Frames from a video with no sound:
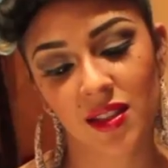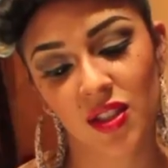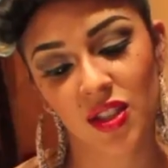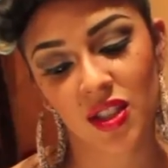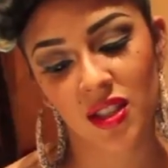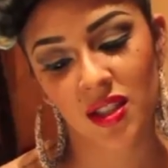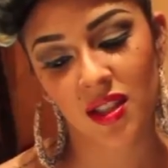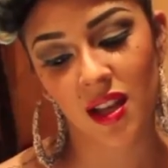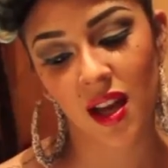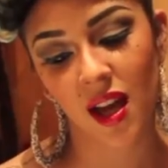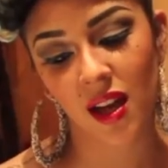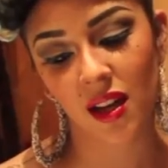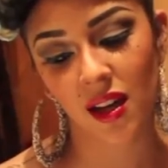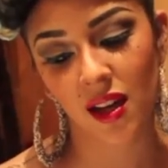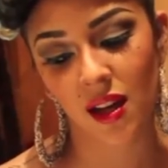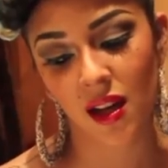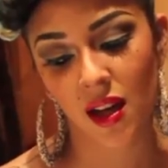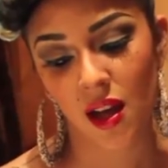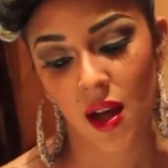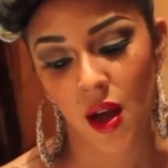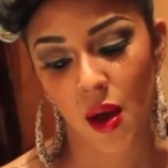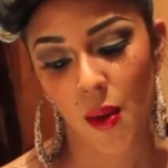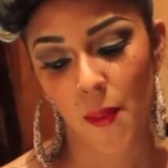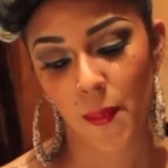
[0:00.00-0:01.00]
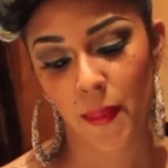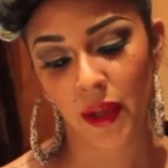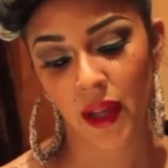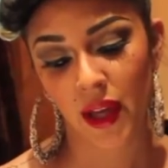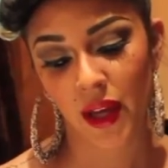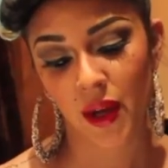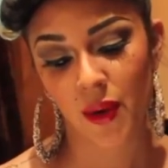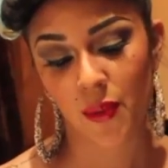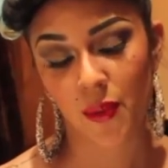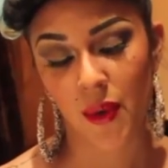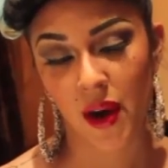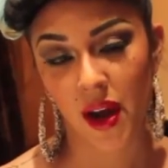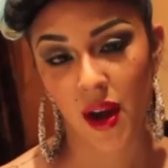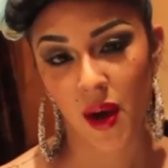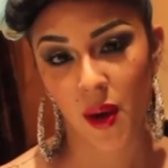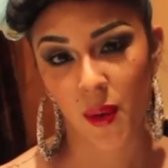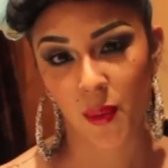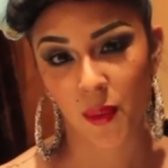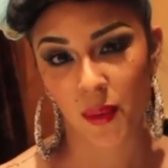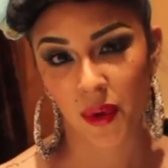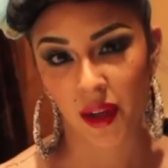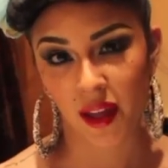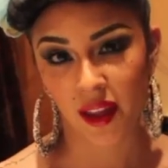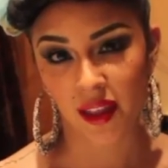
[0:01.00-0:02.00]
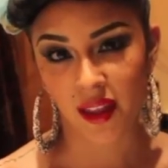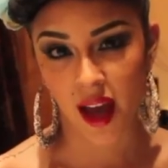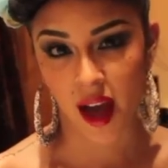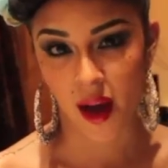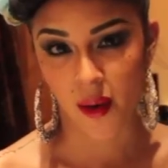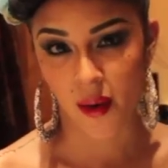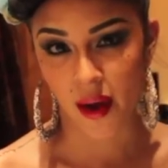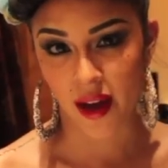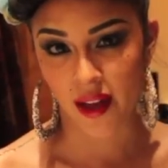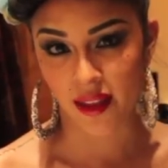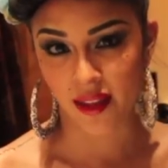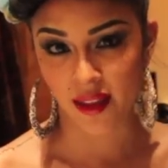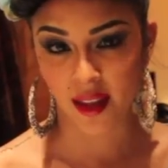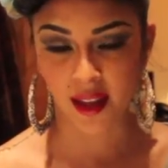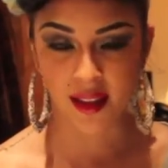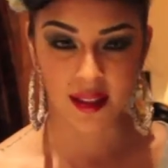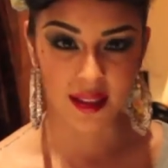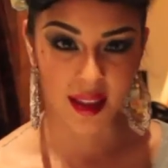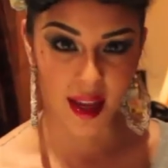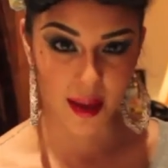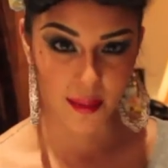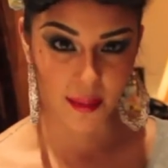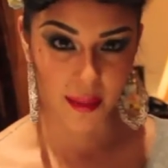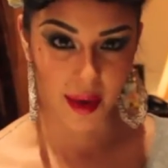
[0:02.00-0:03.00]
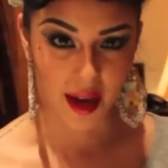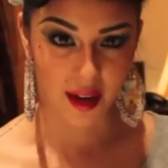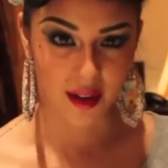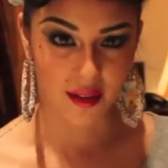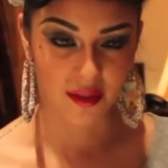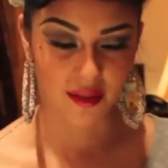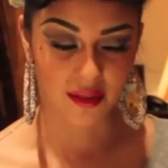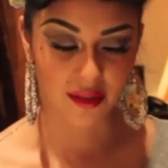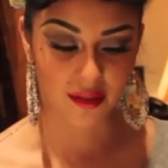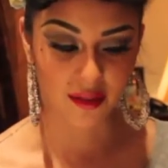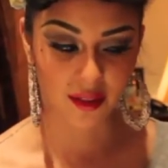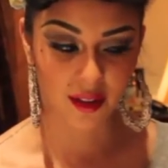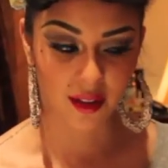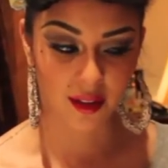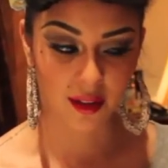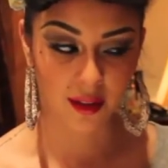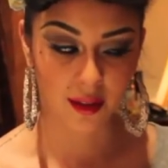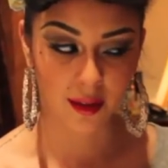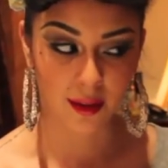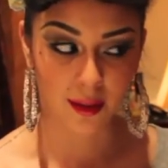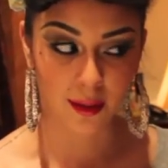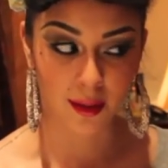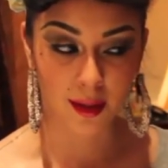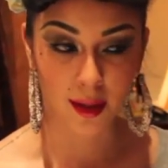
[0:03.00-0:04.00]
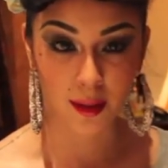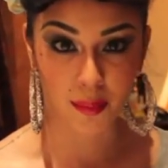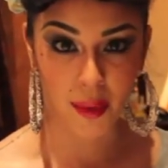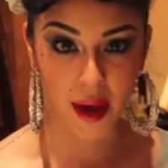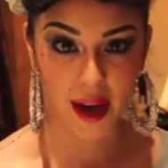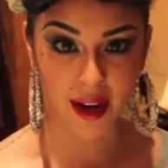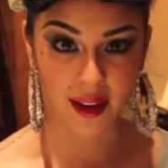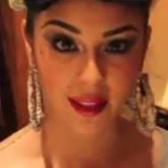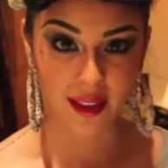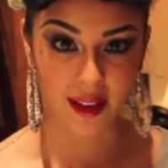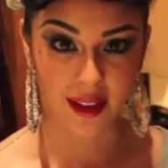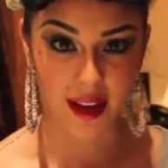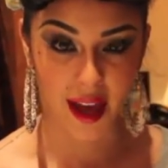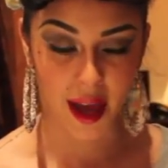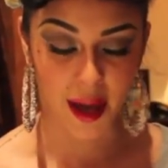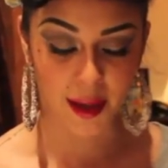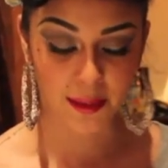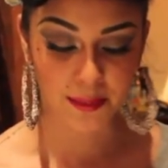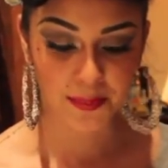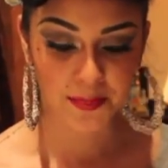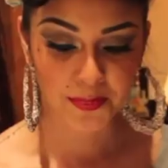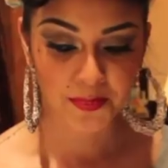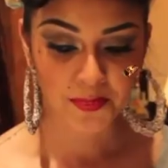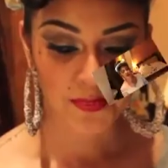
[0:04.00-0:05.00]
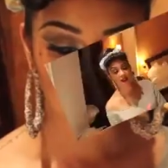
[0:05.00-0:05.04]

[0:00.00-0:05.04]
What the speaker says: just kind of play around with how I think they may have, you know, looked back in the day.